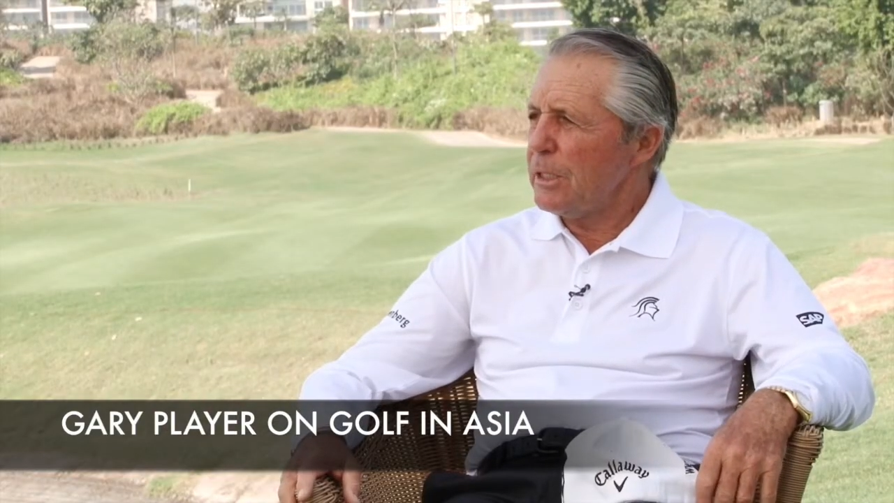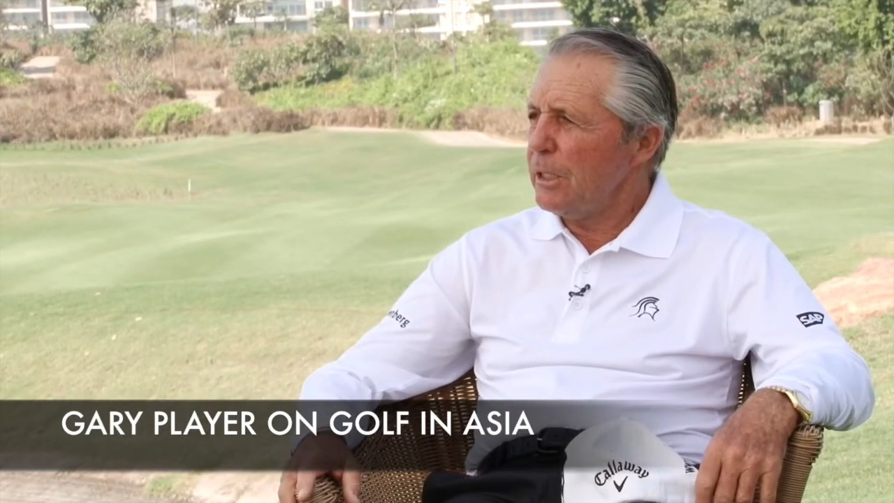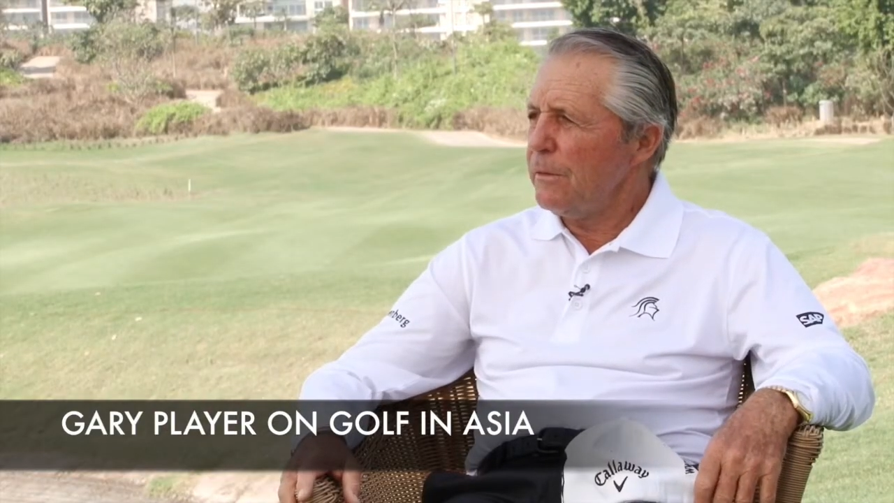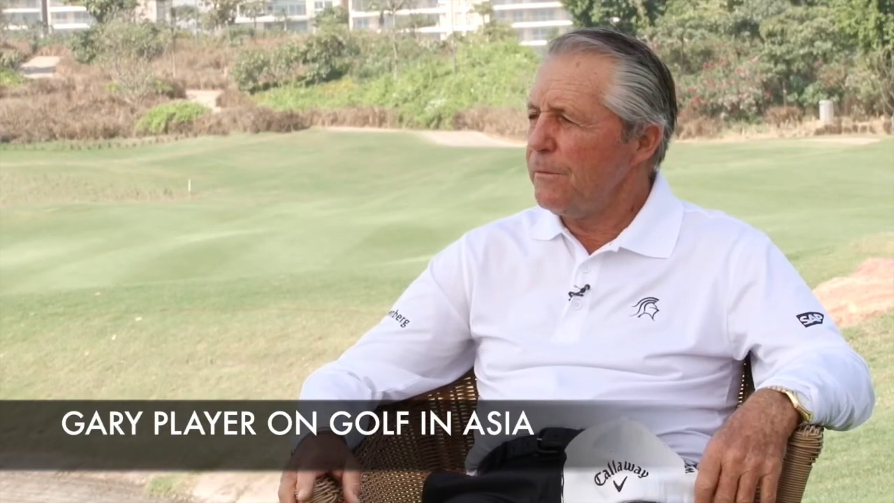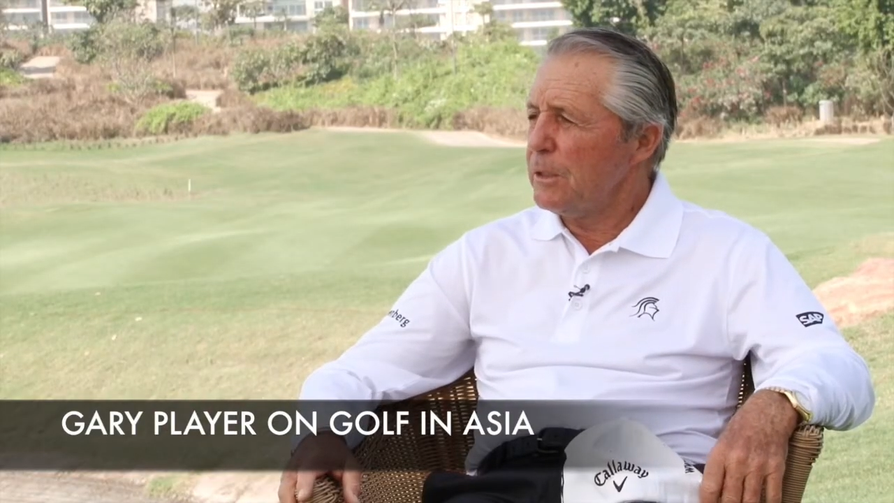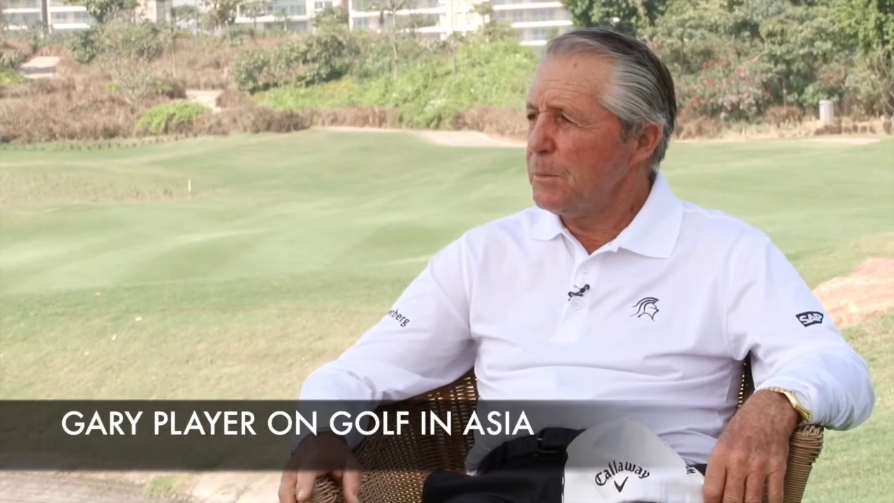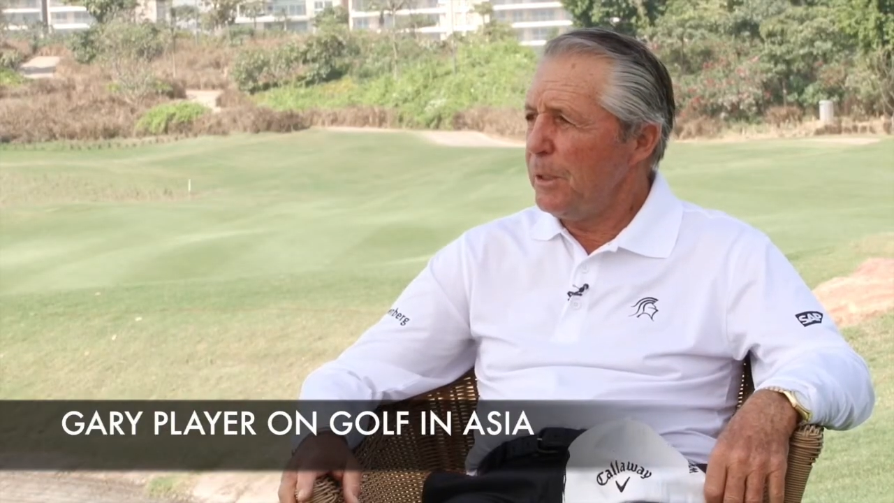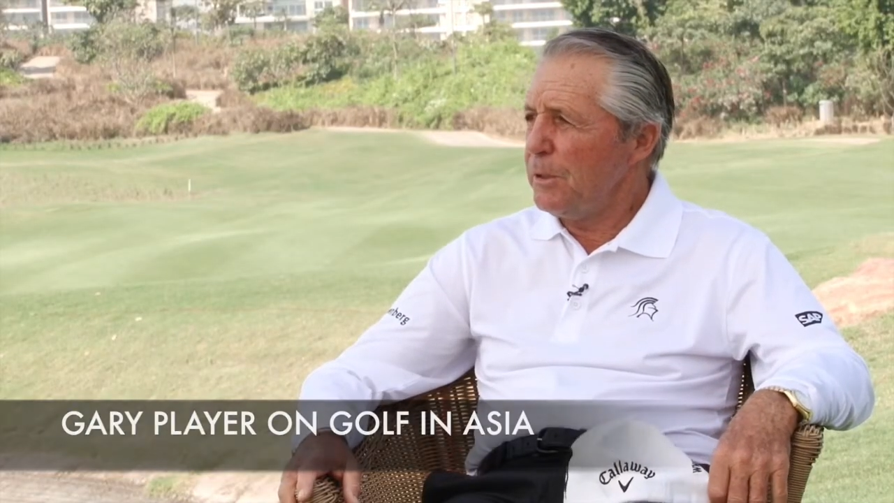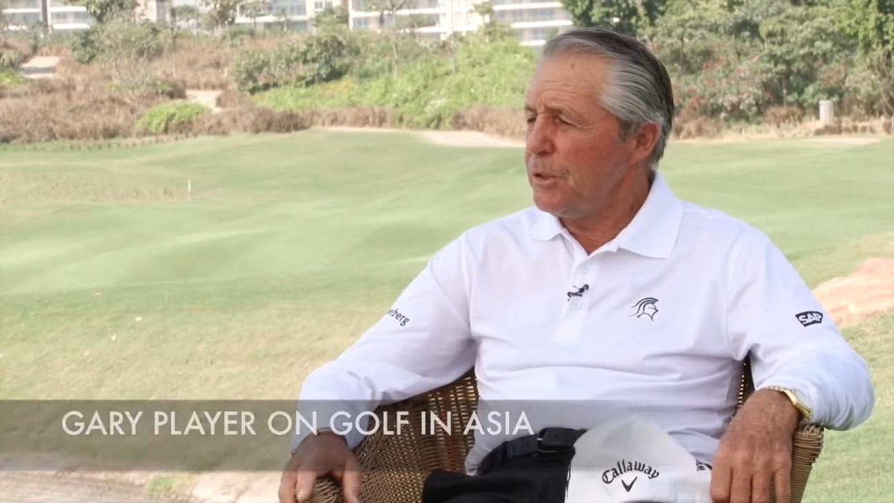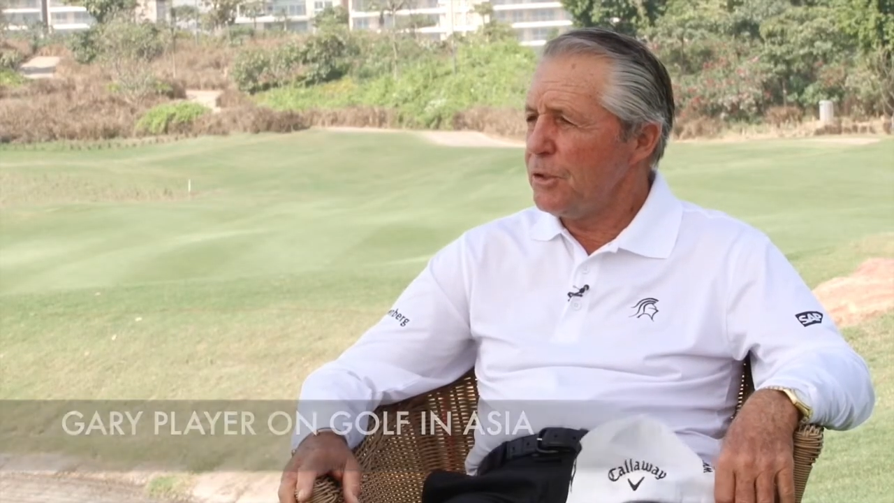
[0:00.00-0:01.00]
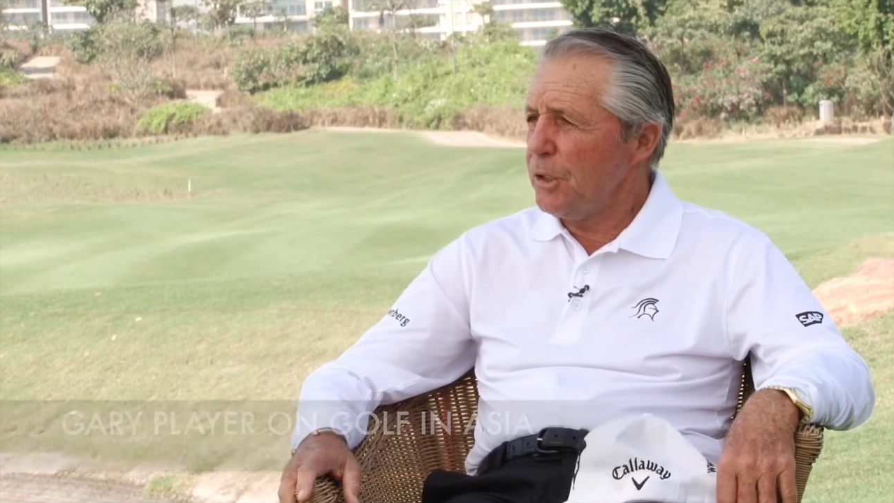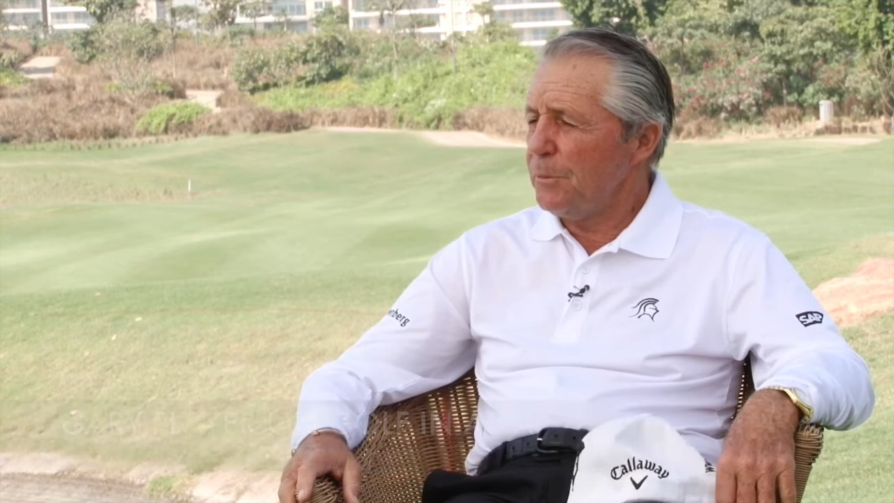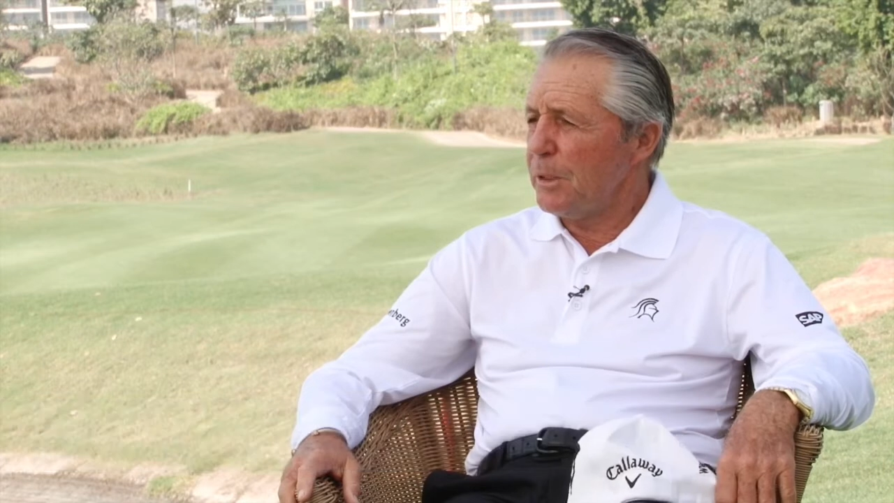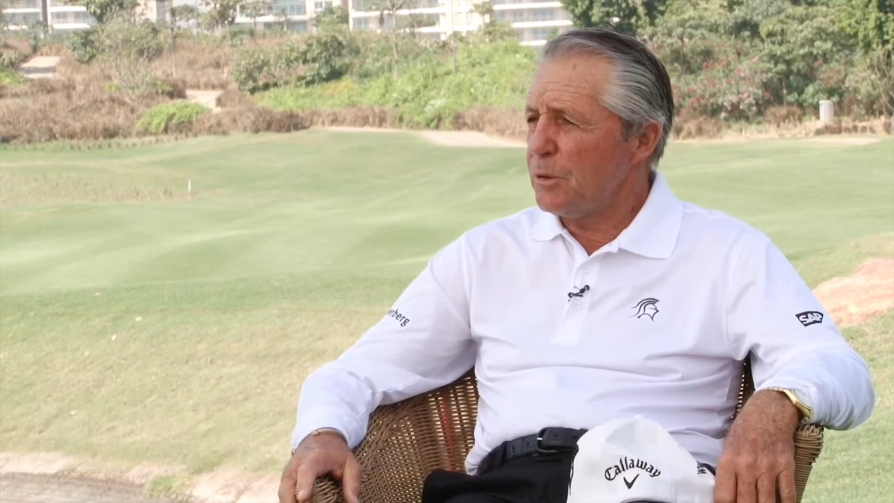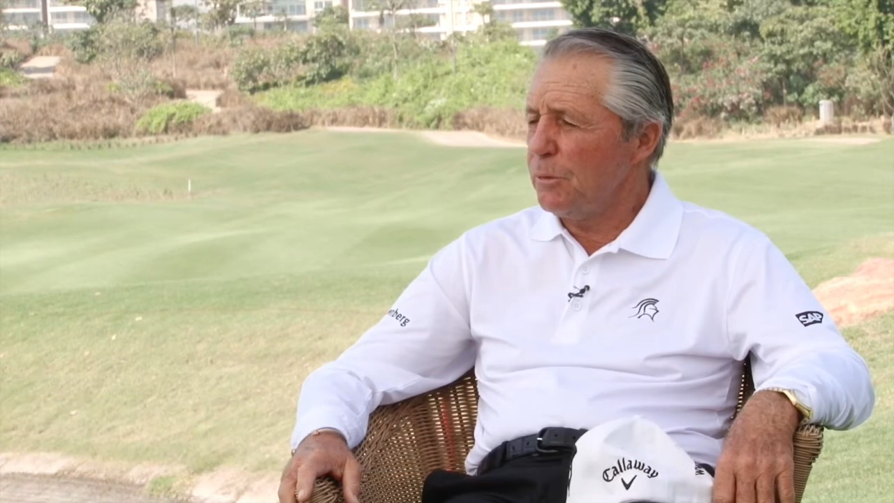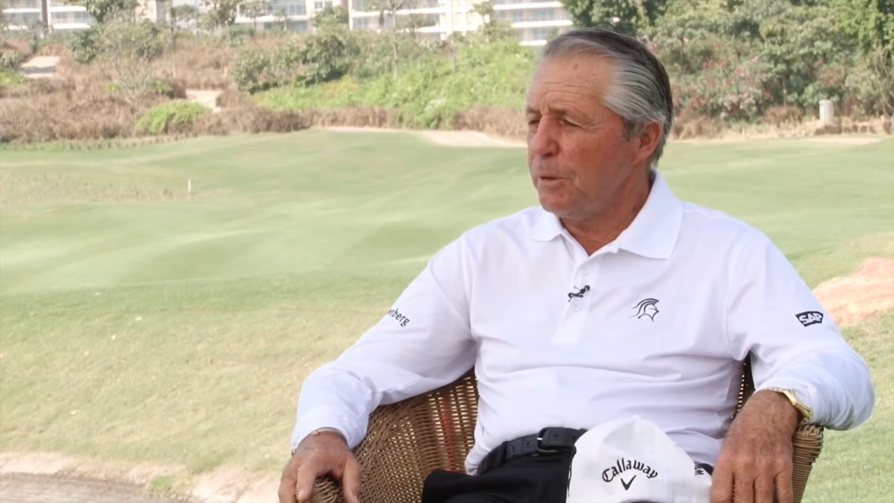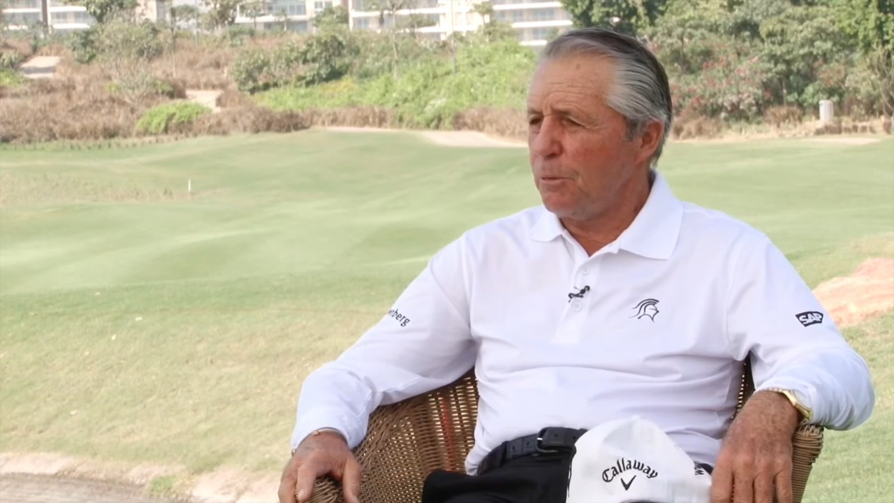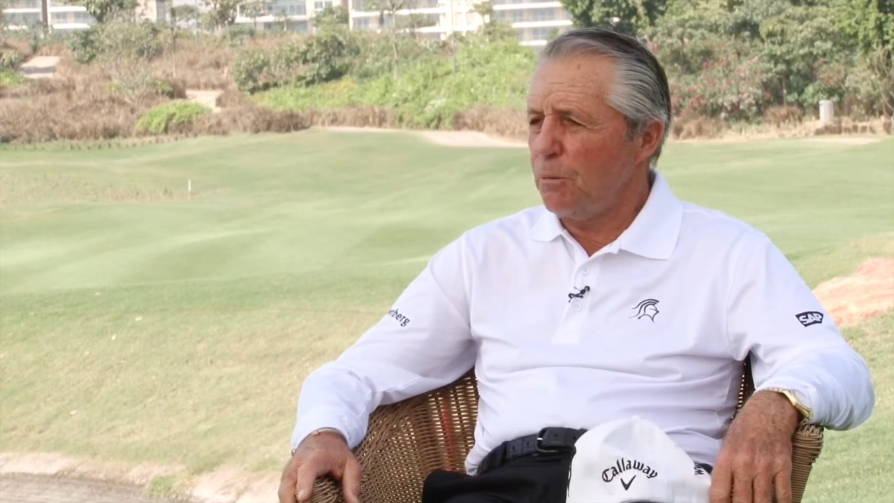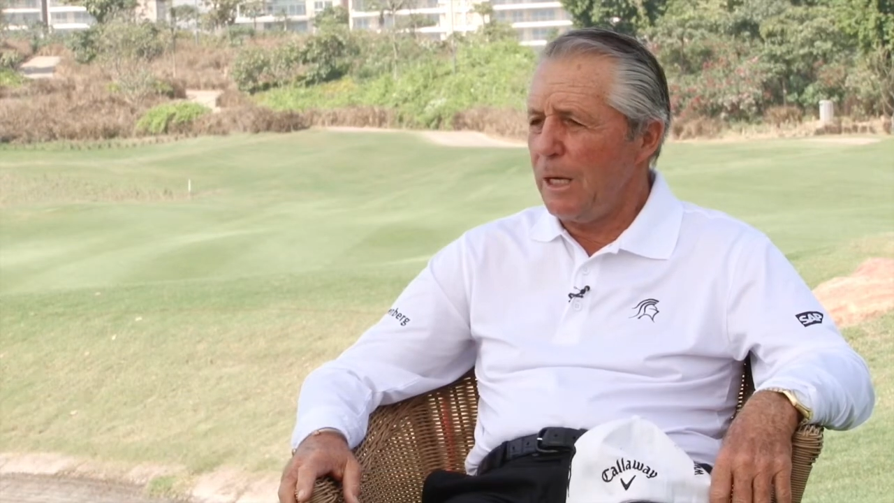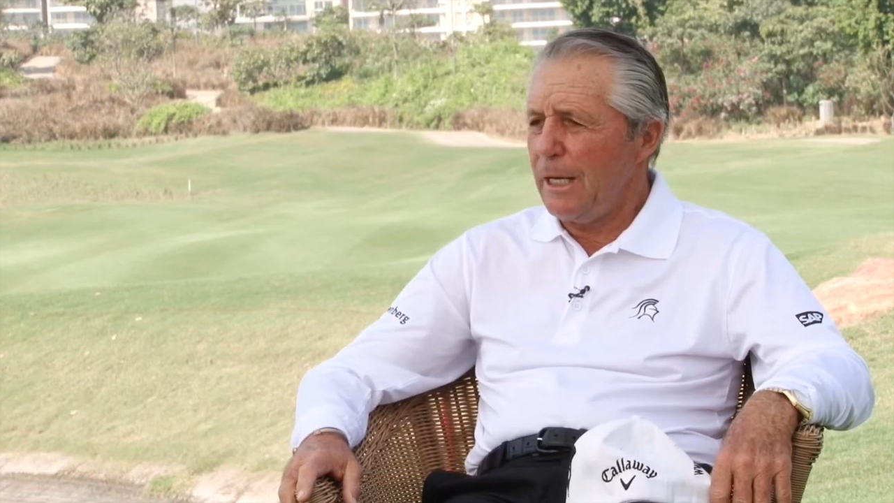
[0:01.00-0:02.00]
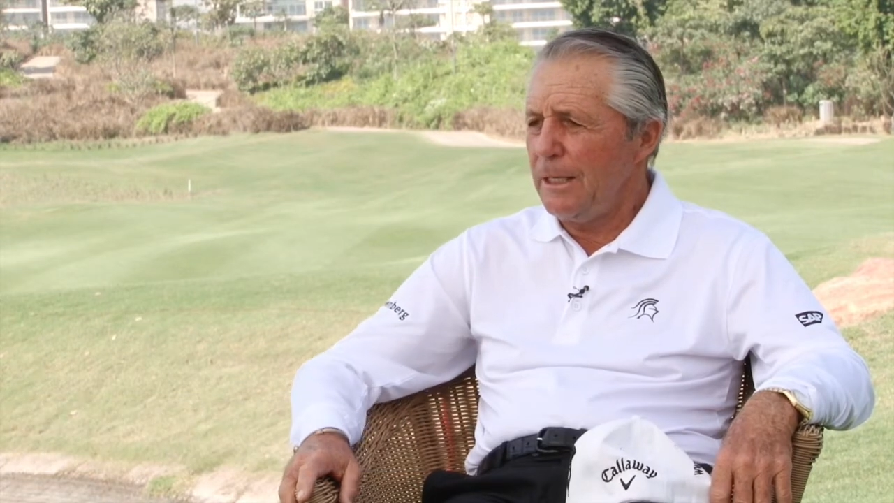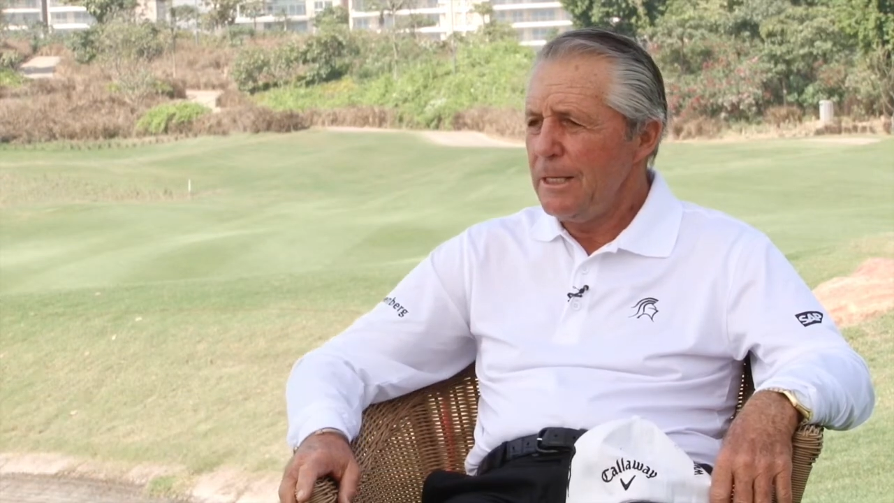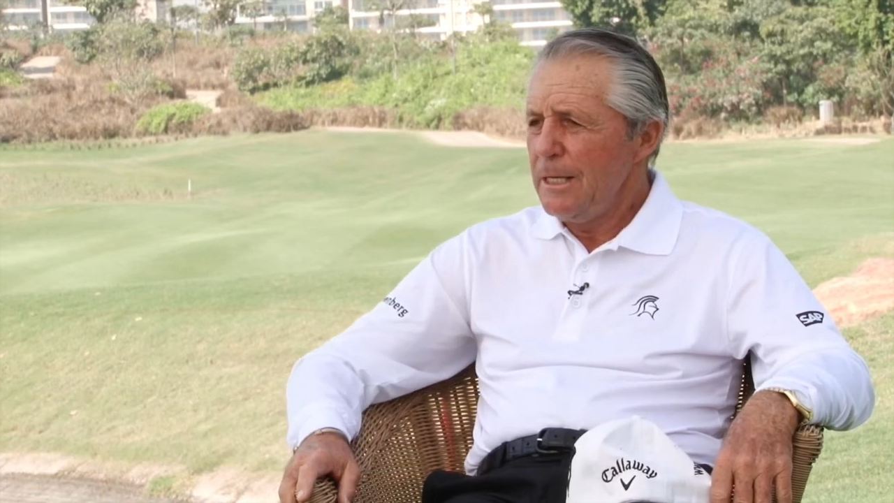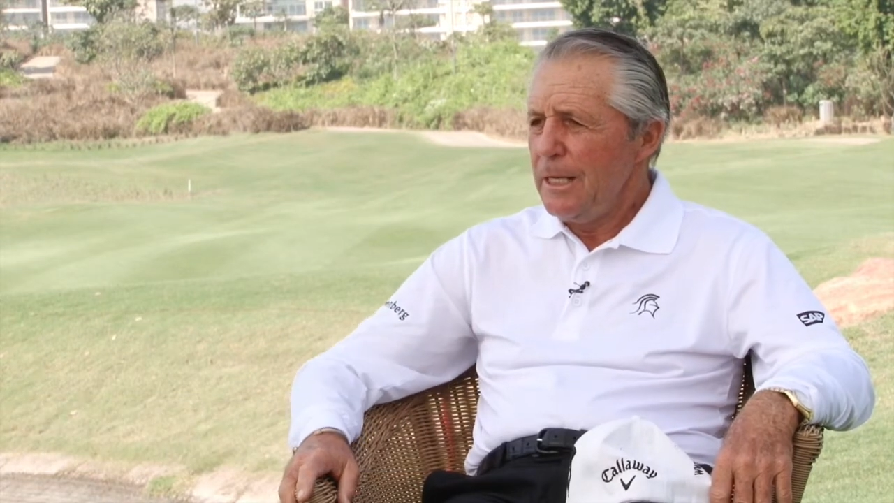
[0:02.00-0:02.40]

So for sponsorship, it's worthwhile